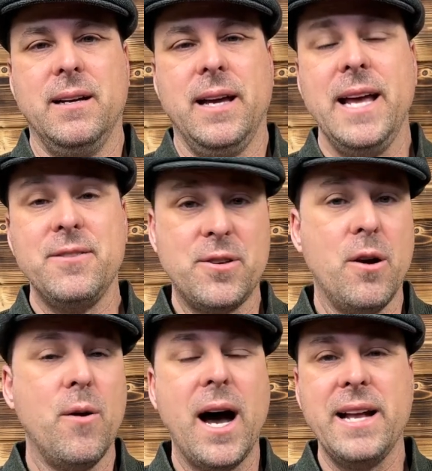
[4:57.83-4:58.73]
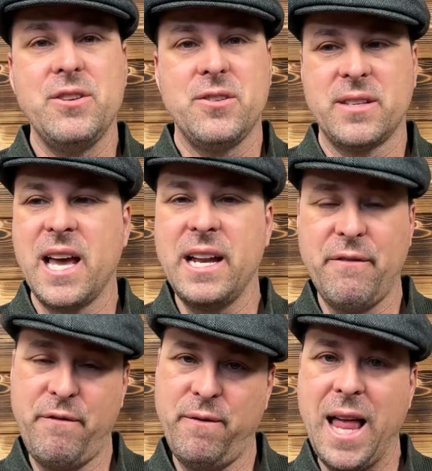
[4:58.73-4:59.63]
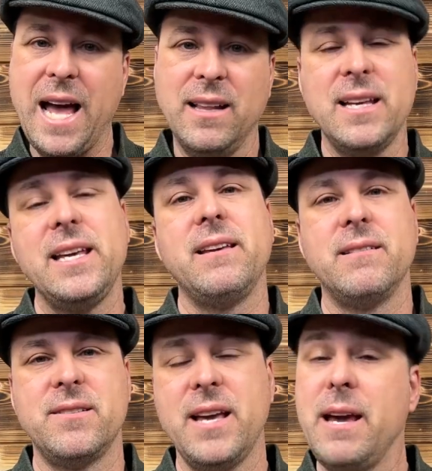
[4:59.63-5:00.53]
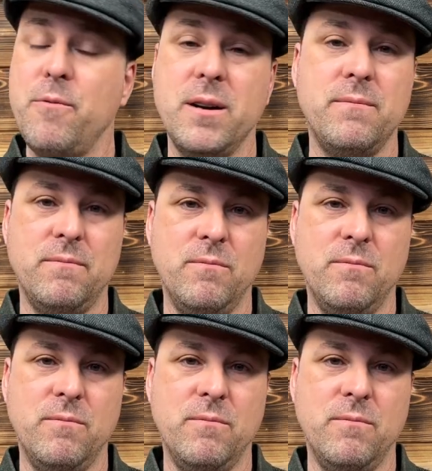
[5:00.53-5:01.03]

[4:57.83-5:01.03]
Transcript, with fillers: And so I just kind of flatly say, well,